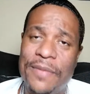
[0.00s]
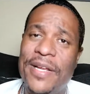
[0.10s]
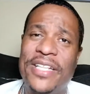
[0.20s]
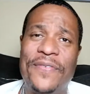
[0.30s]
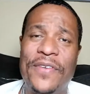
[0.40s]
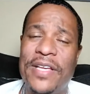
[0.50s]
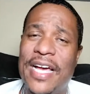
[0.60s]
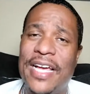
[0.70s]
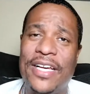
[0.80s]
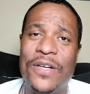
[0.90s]
I'm not feeling how
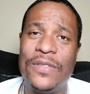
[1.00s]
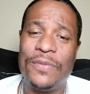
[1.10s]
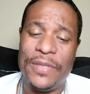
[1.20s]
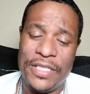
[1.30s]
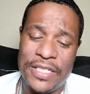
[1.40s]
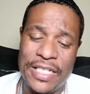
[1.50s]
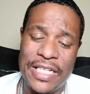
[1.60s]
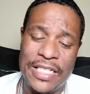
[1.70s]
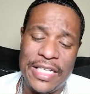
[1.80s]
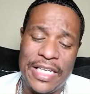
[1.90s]
it goes, but you could
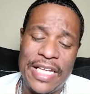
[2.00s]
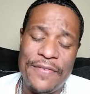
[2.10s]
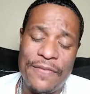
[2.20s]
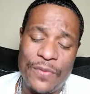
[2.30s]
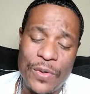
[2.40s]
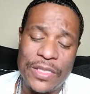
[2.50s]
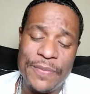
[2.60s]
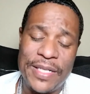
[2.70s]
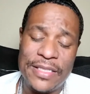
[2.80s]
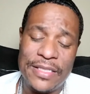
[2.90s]
leave a voice
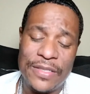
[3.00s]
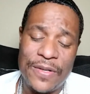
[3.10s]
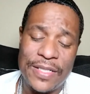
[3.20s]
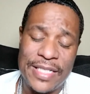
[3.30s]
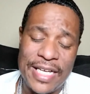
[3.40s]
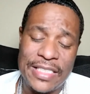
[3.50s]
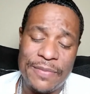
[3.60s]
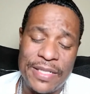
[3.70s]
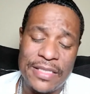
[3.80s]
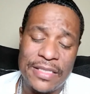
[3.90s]
message or a text
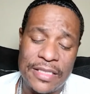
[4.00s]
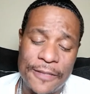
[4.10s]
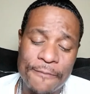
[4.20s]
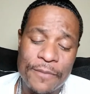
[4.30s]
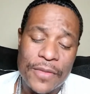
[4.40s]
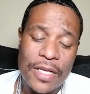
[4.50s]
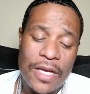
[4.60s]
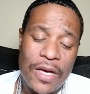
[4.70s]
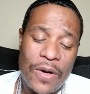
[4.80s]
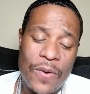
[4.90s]
message
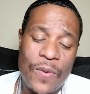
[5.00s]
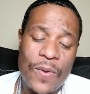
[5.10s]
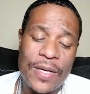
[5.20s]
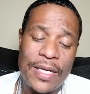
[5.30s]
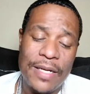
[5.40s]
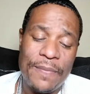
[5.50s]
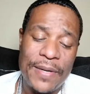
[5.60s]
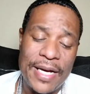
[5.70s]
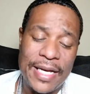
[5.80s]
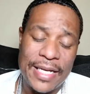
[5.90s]
on the
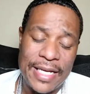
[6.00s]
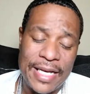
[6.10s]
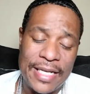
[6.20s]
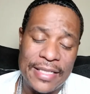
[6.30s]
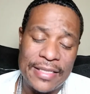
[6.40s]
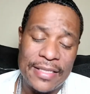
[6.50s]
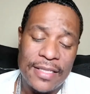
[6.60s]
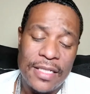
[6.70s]
podcast.